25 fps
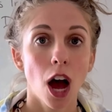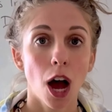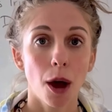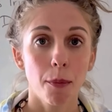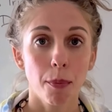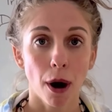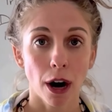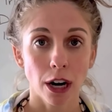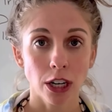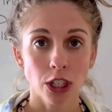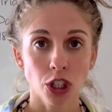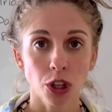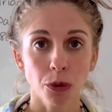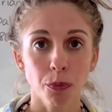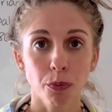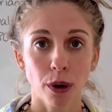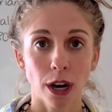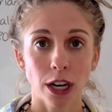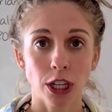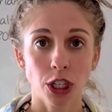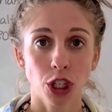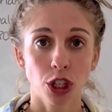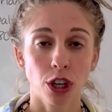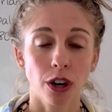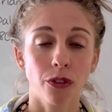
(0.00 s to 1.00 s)
A partial
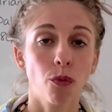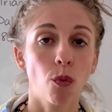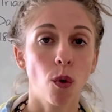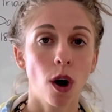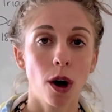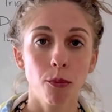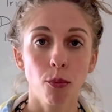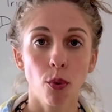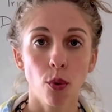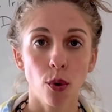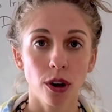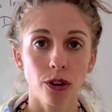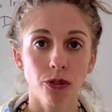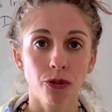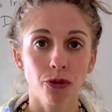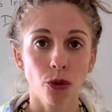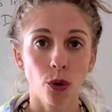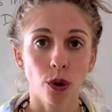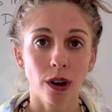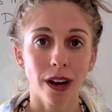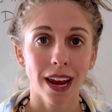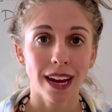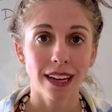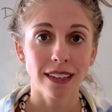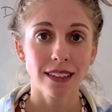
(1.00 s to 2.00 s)
pressure of
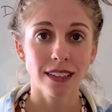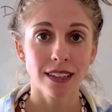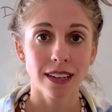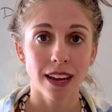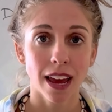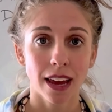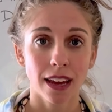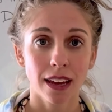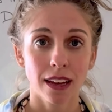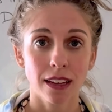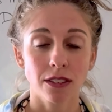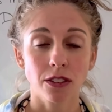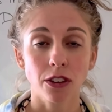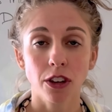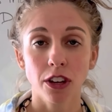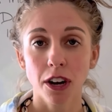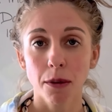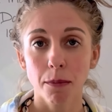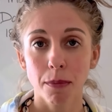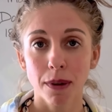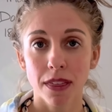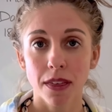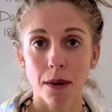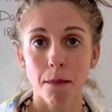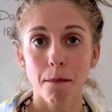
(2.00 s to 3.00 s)
1.4 ATA is going to
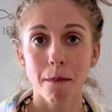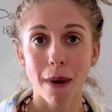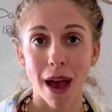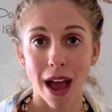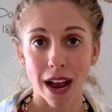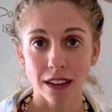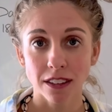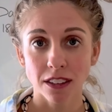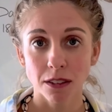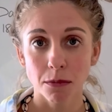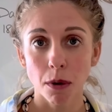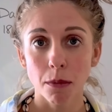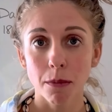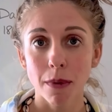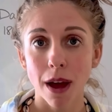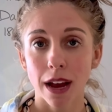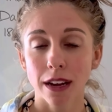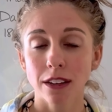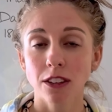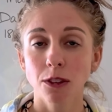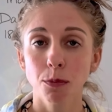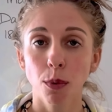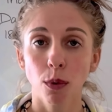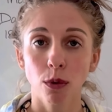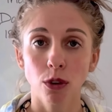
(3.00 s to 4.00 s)
be the maximum
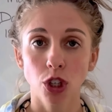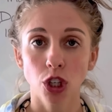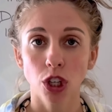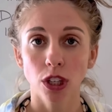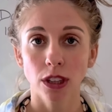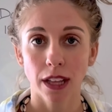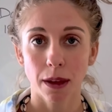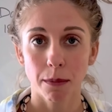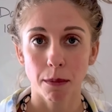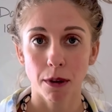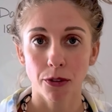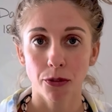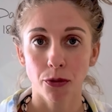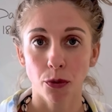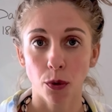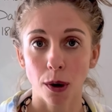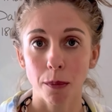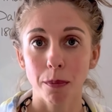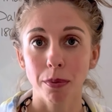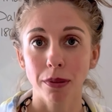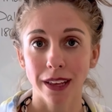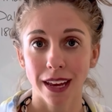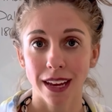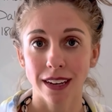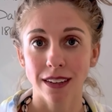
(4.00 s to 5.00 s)
exposure limit for a
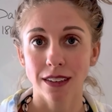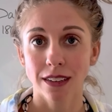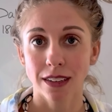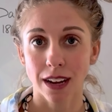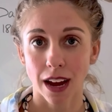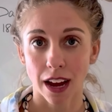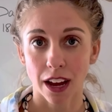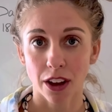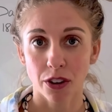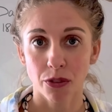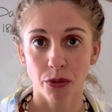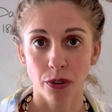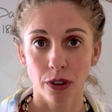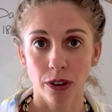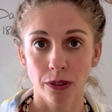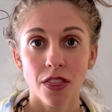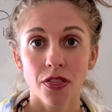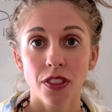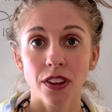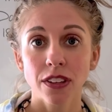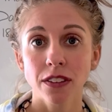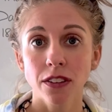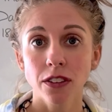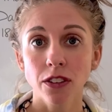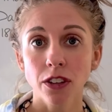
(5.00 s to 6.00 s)
planned dive.
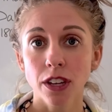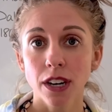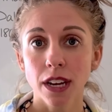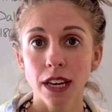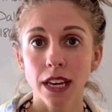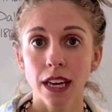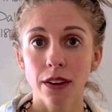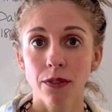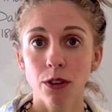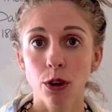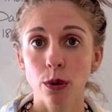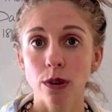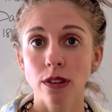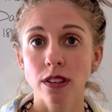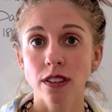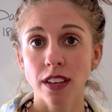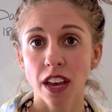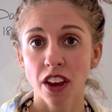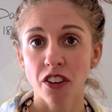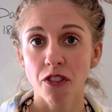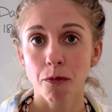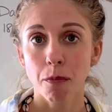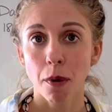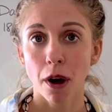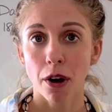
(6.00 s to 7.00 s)
This is going to give you a
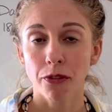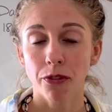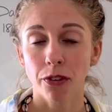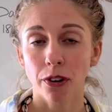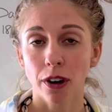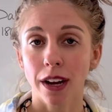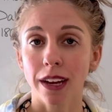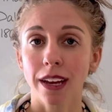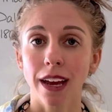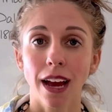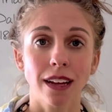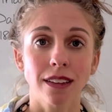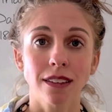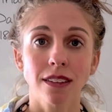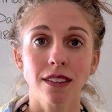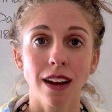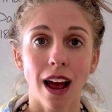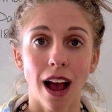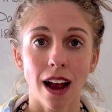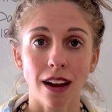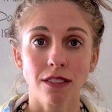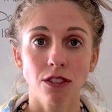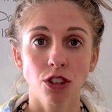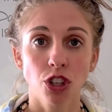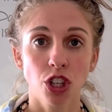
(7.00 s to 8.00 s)
safe buffer against
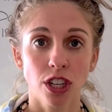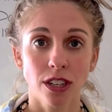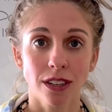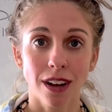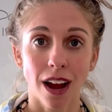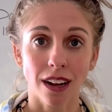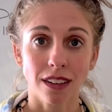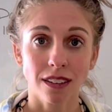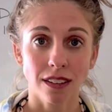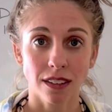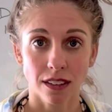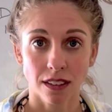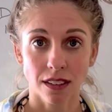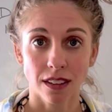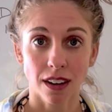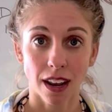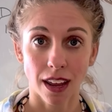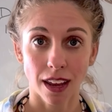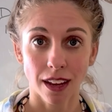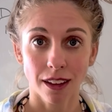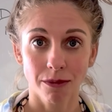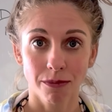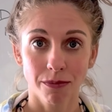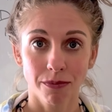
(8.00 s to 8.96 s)
oxygen toxicity.